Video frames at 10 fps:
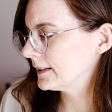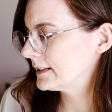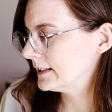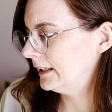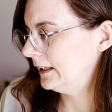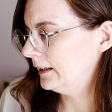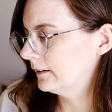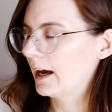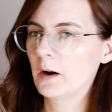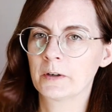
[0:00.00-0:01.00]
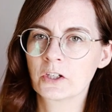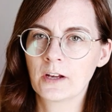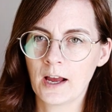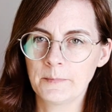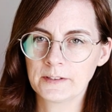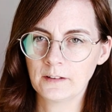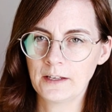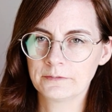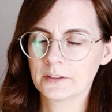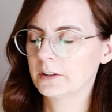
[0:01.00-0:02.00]
see how much time is
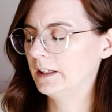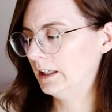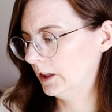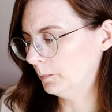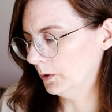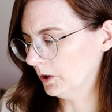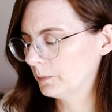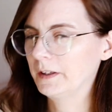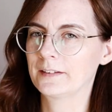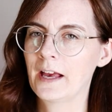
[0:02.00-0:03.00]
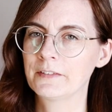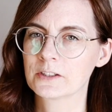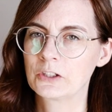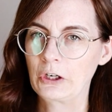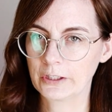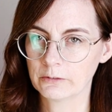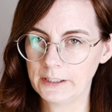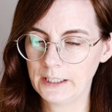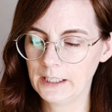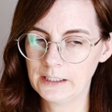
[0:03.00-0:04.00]
left in the book because I haven't started
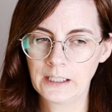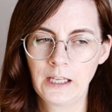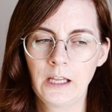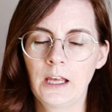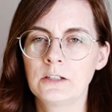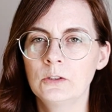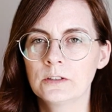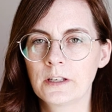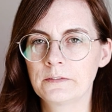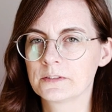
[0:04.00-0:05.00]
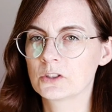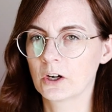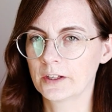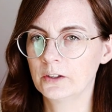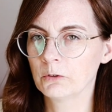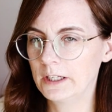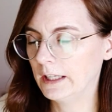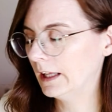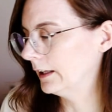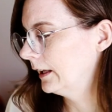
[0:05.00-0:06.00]
reading it. As soon as I've started
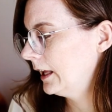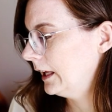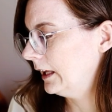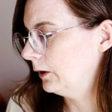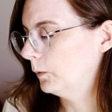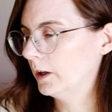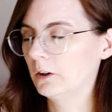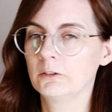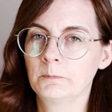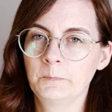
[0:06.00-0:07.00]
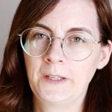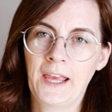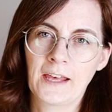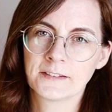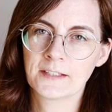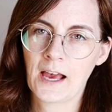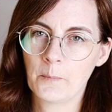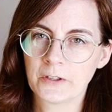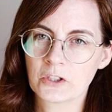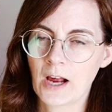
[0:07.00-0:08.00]
reading it, it will guess
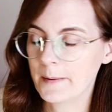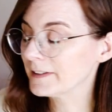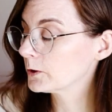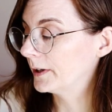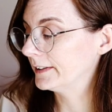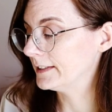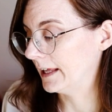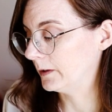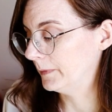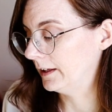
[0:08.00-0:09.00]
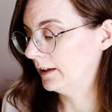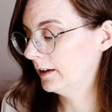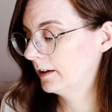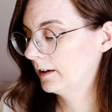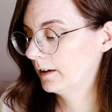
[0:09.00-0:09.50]
how much time it's going to take me